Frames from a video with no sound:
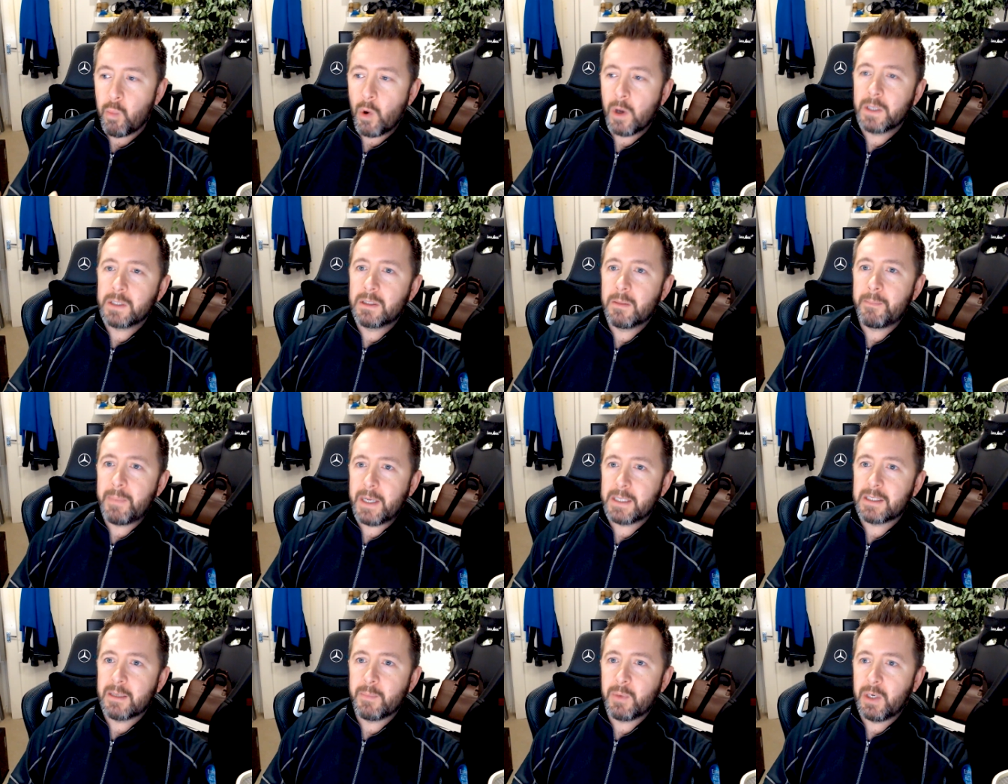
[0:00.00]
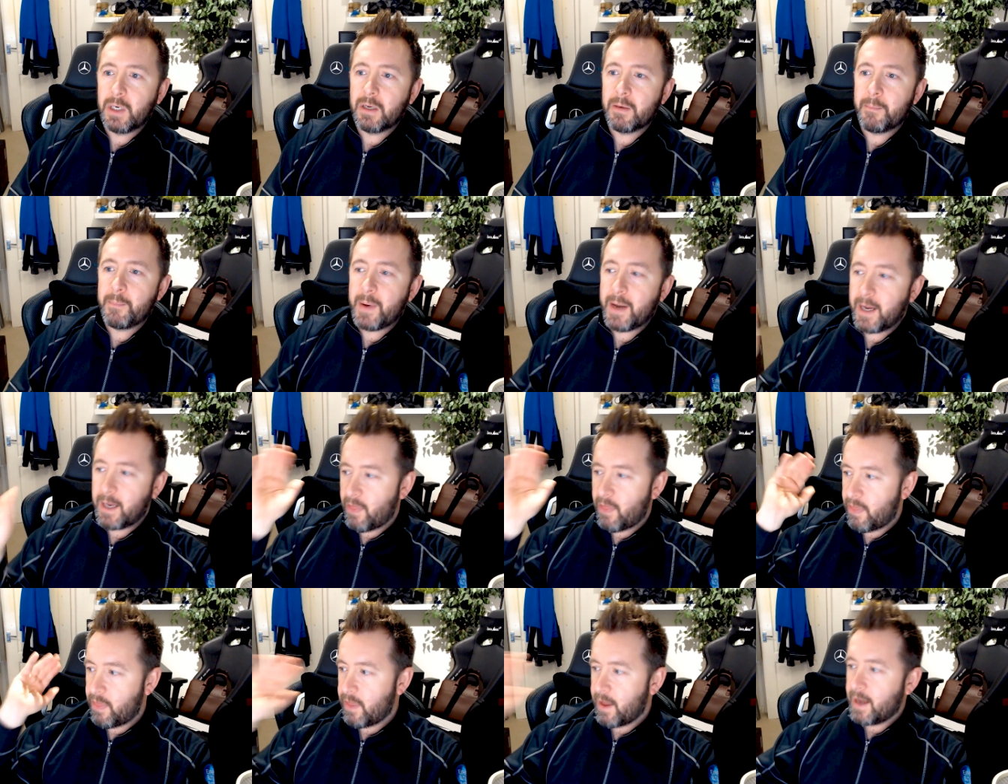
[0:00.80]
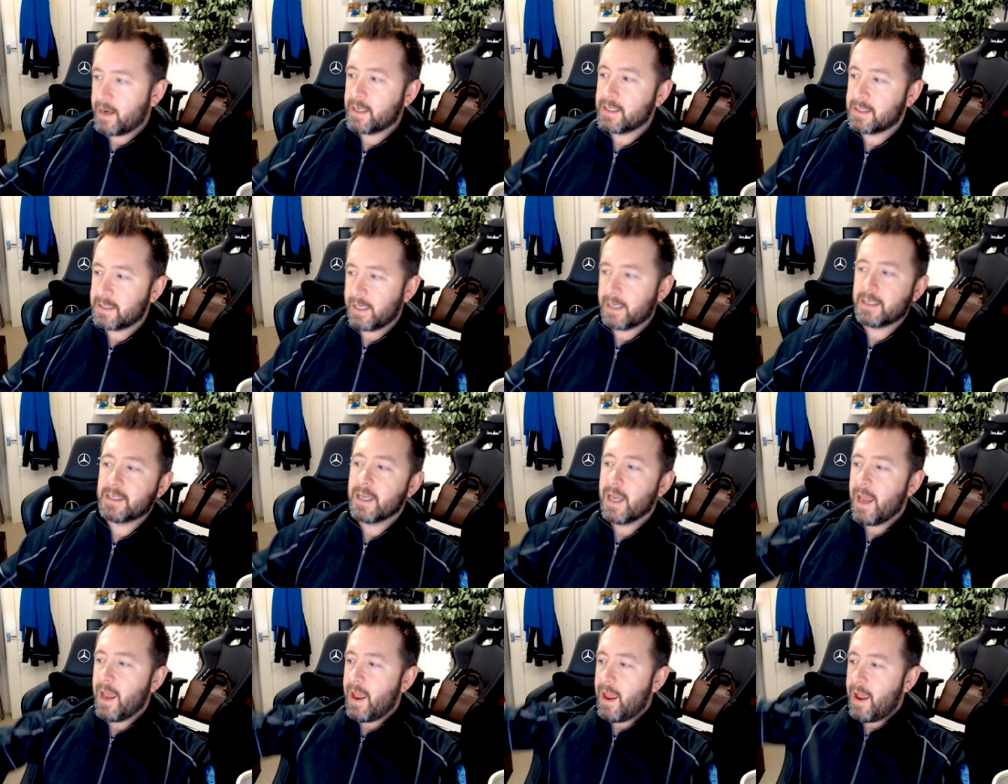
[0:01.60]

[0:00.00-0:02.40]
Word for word: What is the best that money can buy? That is it.